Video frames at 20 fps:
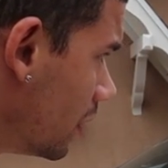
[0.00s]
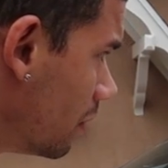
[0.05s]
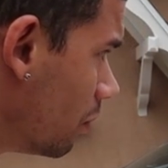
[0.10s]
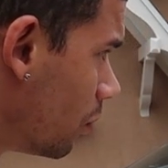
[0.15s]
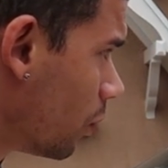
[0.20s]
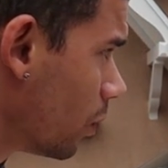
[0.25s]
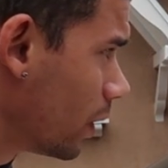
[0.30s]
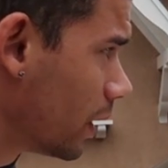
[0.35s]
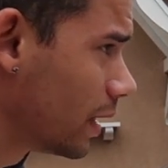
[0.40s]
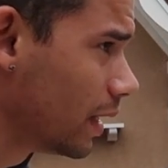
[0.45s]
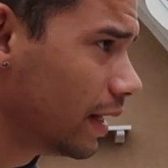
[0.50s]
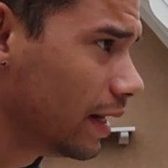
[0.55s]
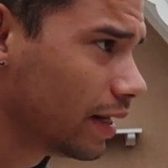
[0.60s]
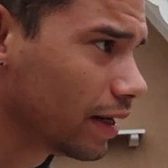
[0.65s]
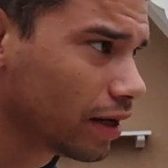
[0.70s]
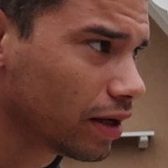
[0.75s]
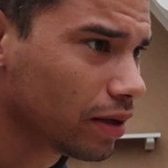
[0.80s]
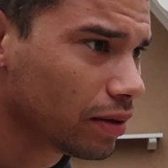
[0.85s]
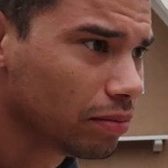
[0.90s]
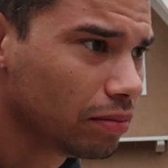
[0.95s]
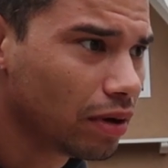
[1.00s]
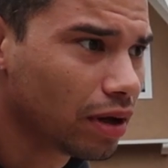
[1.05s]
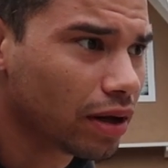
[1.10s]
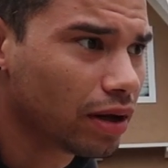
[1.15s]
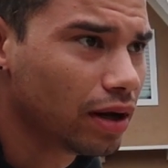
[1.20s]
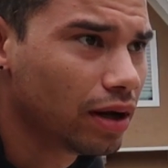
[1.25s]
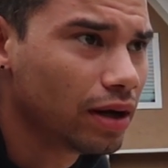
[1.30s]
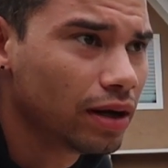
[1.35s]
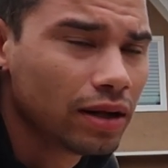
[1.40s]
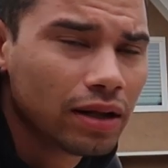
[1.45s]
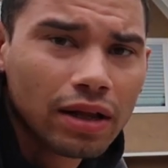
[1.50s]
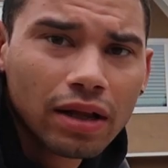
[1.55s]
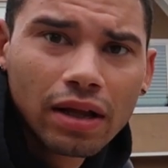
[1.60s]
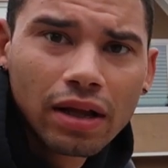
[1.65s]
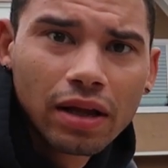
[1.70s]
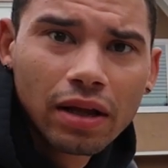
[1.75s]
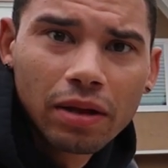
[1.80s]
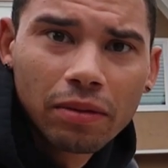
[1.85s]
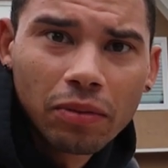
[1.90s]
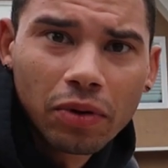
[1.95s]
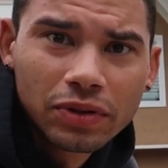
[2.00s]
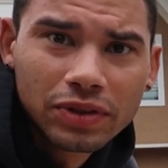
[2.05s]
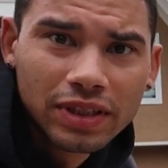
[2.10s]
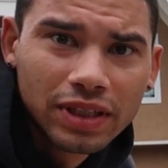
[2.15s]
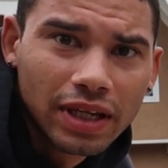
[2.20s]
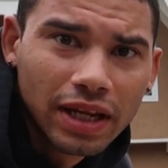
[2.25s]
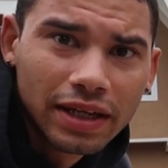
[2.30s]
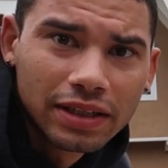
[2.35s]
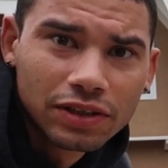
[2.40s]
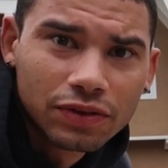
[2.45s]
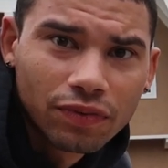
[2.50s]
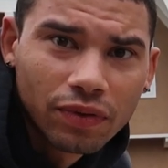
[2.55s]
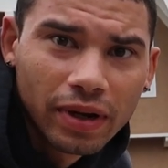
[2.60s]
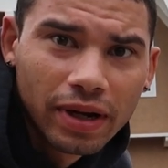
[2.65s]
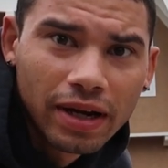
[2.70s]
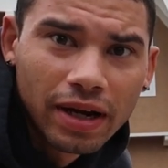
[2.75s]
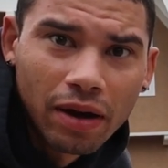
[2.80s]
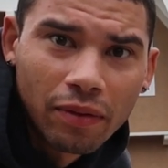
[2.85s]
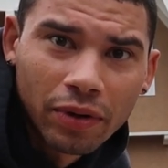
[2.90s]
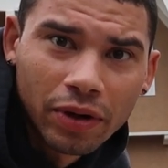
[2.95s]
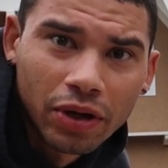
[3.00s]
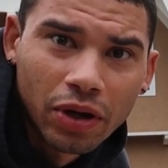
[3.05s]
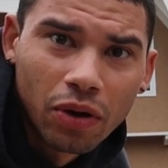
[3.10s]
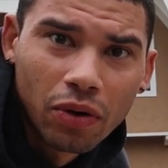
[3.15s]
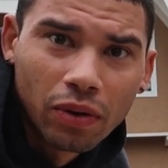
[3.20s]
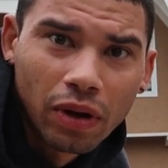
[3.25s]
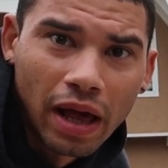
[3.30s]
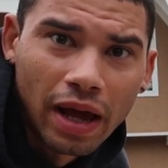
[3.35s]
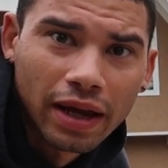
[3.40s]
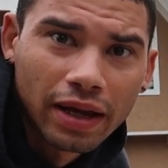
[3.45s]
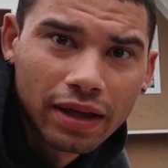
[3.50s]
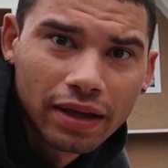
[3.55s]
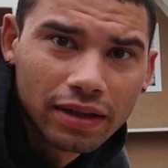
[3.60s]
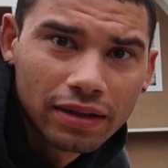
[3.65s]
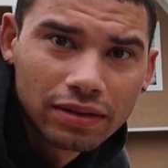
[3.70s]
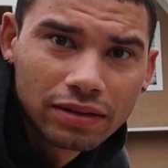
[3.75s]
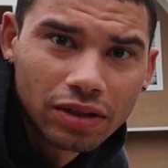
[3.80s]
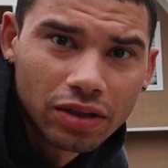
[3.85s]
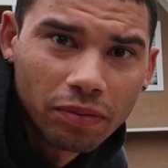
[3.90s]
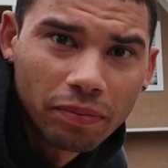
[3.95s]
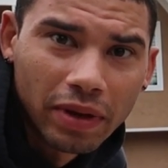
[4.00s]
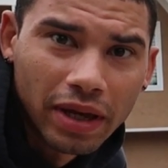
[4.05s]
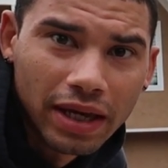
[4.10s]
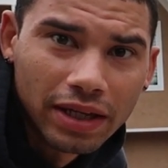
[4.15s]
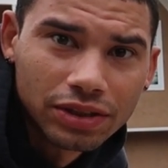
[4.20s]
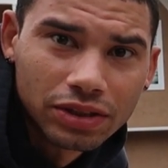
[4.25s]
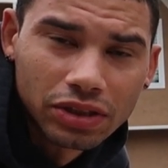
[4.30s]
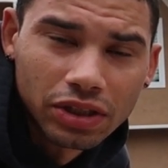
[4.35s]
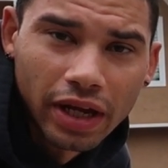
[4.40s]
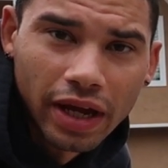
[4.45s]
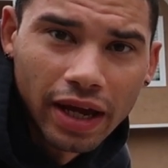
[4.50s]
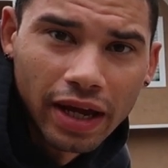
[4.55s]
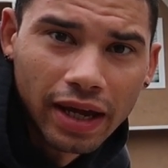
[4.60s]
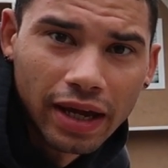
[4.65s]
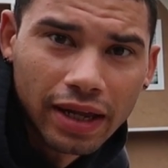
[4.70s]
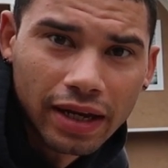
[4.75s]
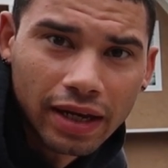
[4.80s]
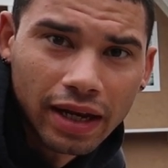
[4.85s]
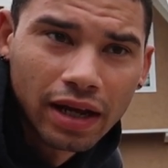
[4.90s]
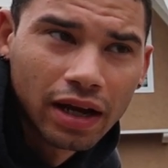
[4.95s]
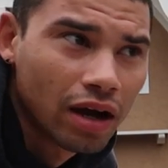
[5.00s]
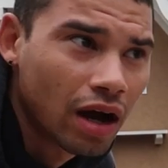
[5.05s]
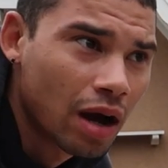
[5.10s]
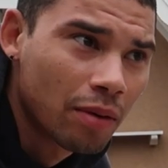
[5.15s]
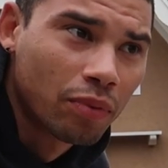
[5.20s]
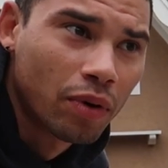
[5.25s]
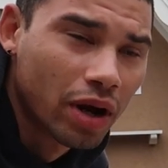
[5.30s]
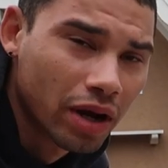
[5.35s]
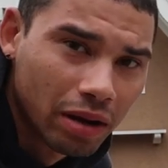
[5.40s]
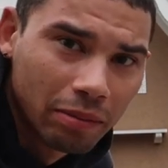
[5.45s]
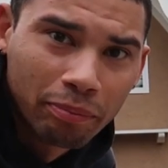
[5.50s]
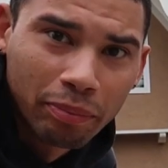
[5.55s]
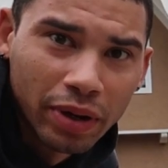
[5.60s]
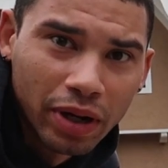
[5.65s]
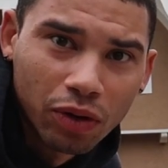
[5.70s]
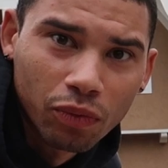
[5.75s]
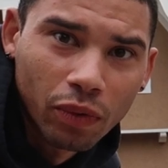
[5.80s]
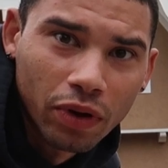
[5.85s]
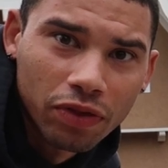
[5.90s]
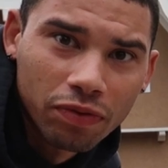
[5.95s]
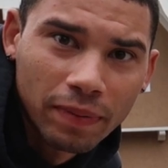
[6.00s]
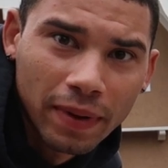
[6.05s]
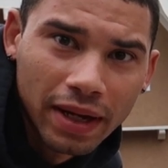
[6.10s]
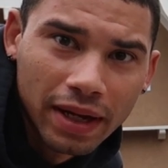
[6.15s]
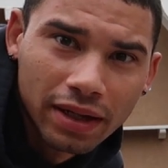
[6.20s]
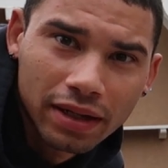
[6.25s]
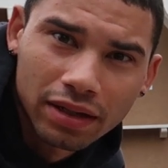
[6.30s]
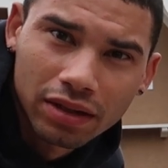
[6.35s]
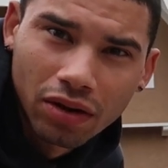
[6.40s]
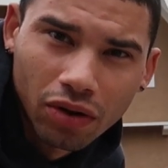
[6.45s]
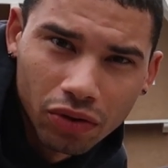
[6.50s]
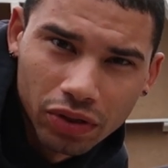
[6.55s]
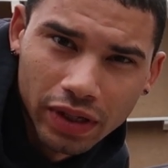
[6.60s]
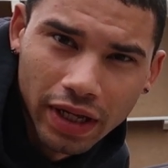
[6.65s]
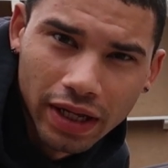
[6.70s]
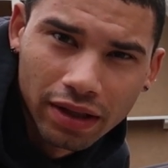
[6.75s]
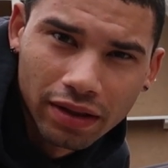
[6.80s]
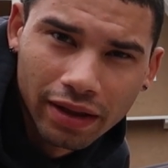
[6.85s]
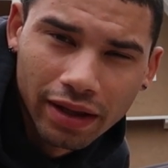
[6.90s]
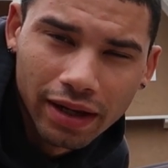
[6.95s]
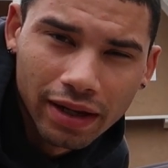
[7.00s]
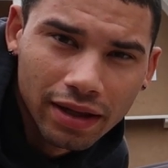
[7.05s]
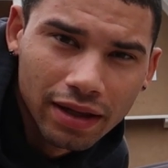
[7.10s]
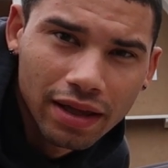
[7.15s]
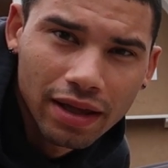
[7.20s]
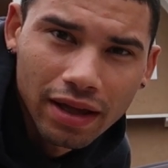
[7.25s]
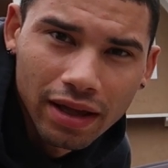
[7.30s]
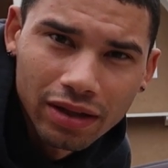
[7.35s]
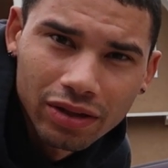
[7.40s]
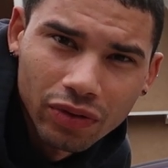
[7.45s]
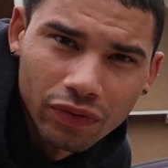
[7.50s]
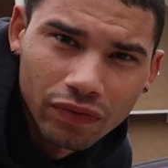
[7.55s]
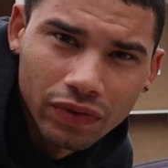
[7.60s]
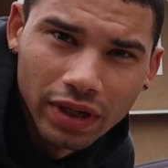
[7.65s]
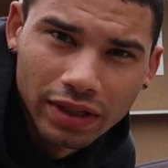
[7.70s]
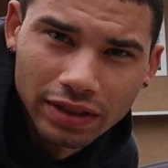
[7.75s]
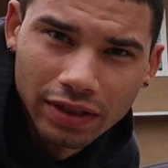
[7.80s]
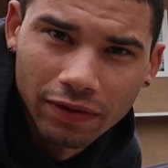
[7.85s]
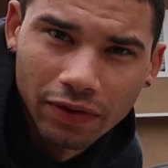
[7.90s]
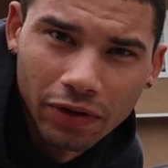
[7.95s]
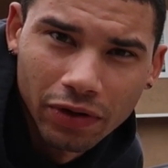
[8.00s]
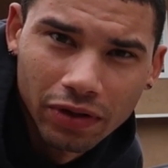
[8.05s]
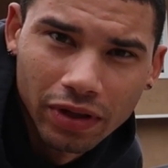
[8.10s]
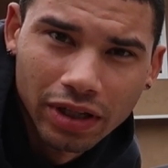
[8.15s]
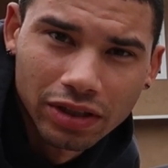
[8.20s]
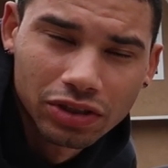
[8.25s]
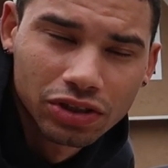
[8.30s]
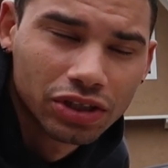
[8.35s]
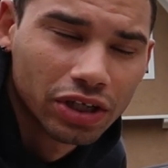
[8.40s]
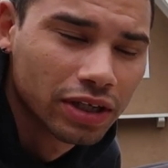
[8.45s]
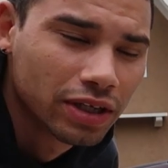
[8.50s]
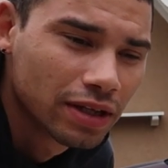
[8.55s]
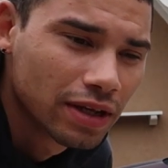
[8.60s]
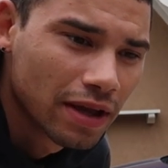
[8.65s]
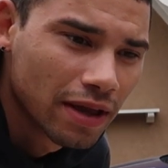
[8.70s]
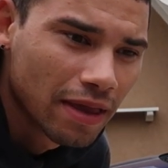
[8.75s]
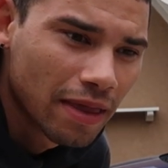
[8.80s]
in the morning here, but uh, most of the day is free. I want to go like to the beach, and I brought a beer with me called Yuengling. I don't know if you guys ever heard of that shit.